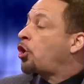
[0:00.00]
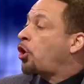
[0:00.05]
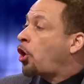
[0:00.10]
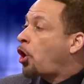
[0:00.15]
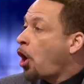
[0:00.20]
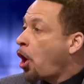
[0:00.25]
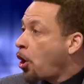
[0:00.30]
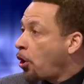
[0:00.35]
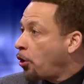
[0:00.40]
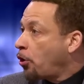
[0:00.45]

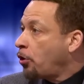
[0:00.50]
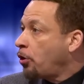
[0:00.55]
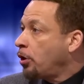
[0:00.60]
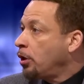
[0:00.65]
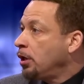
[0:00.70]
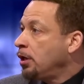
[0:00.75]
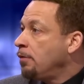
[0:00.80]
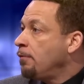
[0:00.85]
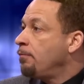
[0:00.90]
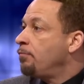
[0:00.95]
Kerr,
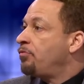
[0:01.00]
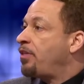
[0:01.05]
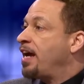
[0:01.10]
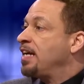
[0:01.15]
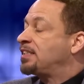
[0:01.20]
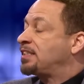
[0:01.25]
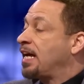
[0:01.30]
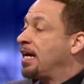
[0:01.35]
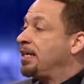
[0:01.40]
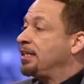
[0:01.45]
they
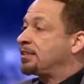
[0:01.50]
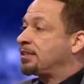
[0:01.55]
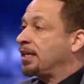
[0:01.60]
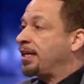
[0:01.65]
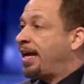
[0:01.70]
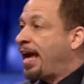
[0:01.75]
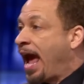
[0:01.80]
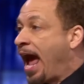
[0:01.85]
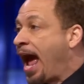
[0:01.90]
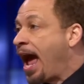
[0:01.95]
said it's a
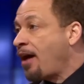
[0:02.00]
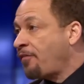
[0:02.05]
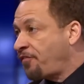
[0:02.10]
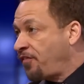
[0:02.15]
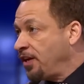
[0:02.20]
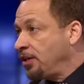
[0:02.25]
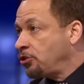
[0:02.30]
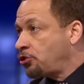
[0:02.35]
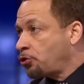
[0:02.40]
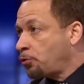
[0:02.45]
calf
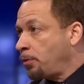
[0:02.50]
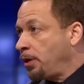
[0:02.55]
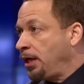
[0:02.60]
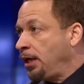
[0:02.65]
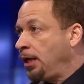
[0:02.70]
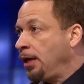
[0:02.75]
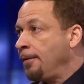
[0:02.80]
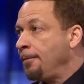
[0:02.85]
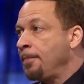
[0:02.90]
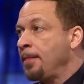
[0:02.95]

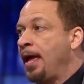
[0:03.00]
injury,